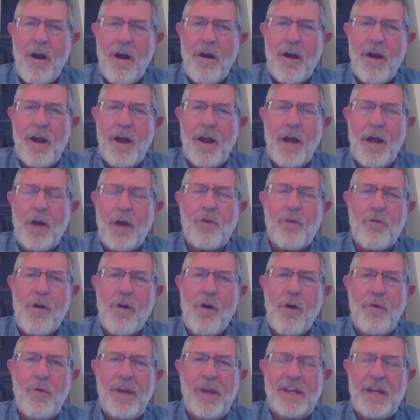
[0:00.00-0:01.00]
are a
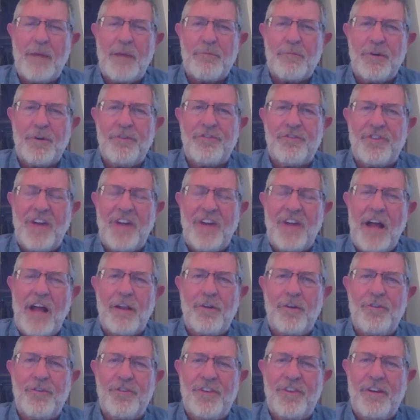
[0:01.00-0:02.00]
growing number of
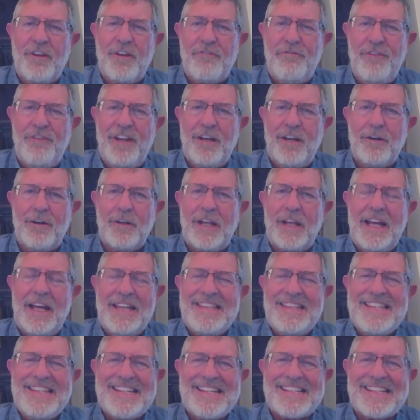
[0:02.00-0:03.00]
scholars that feel
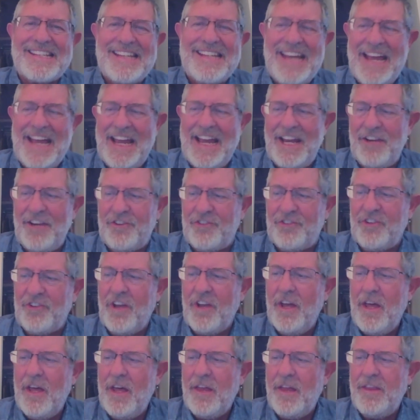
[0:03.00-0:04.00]
in this case,
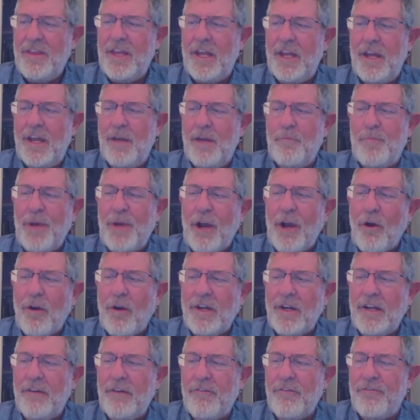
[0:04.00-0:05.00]
the
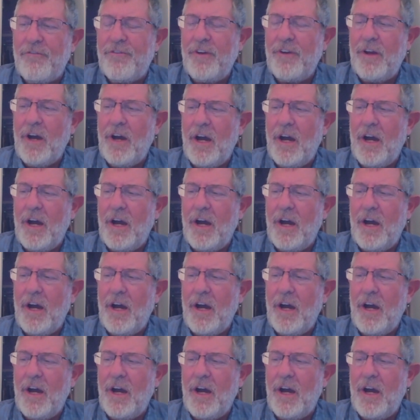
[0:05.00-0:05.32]
imperative